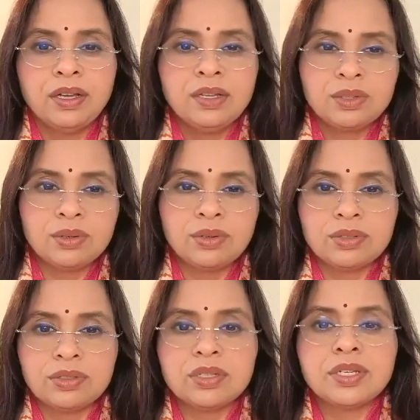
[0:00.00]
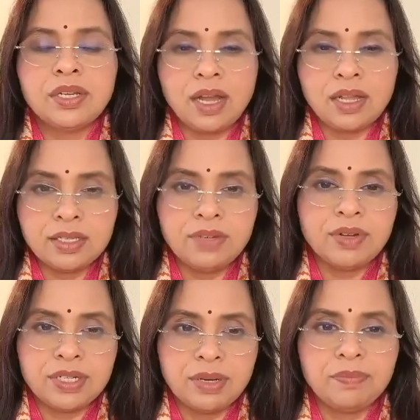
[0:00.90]
So the Srinathji
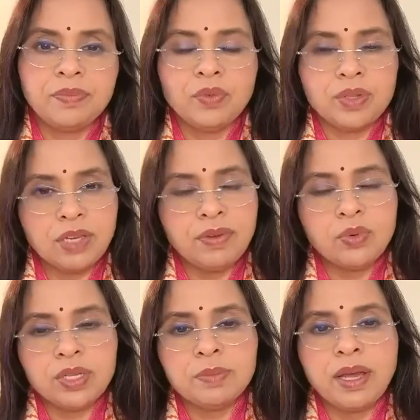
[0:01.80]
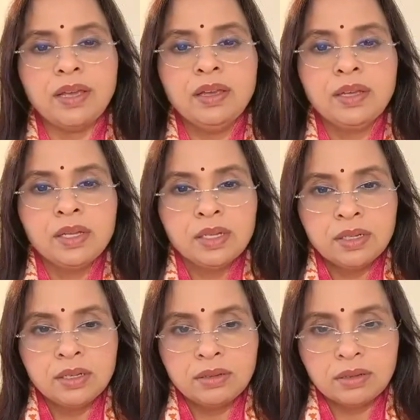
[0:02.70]
worship was given to us by
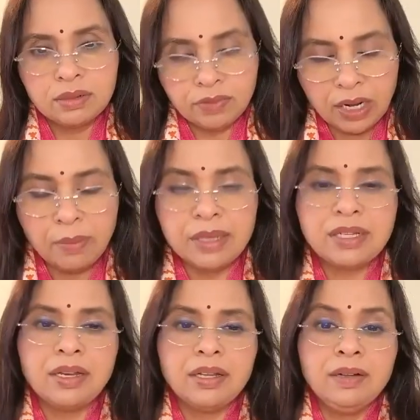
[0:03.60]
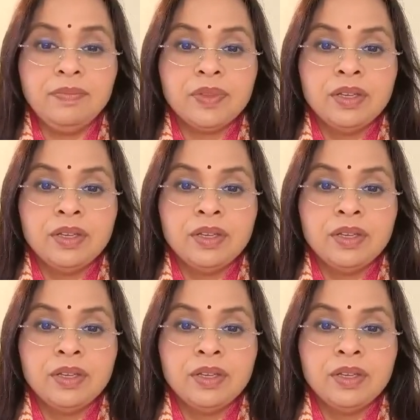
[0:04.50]
Vallabhacharya.